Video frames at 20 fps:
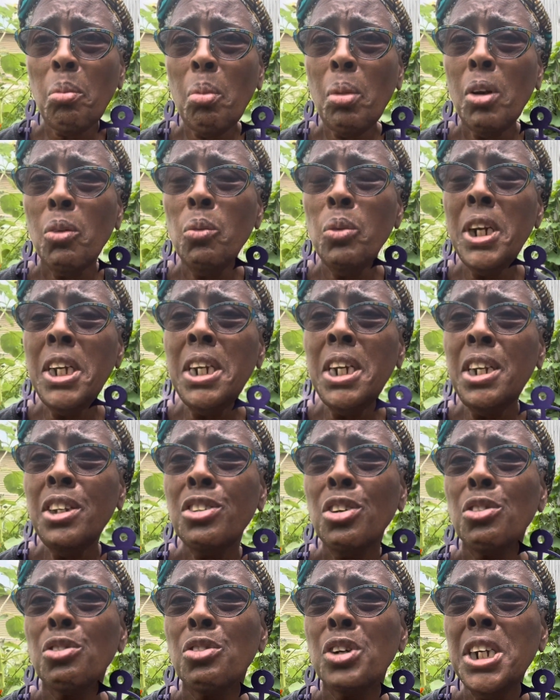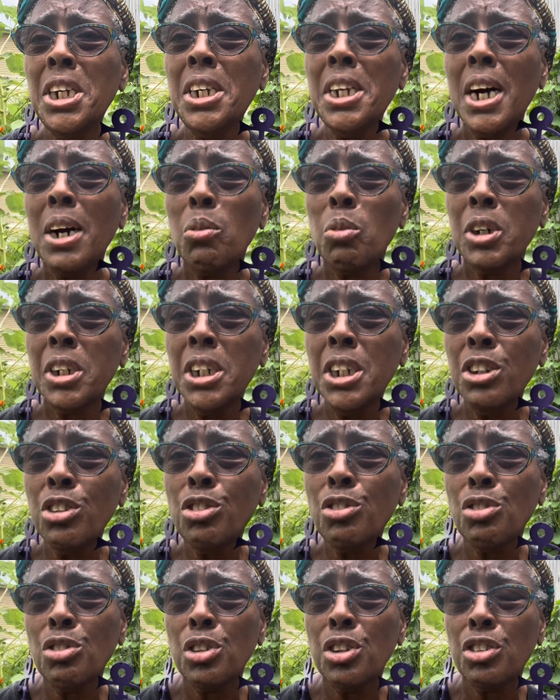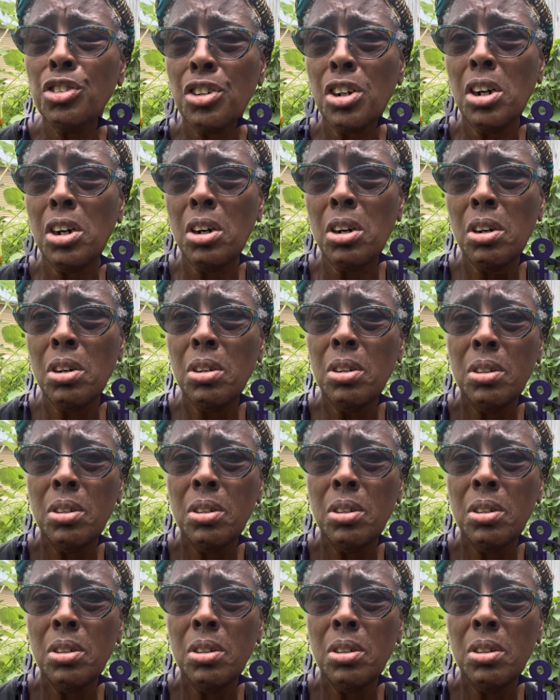We need to read our histories, y'all,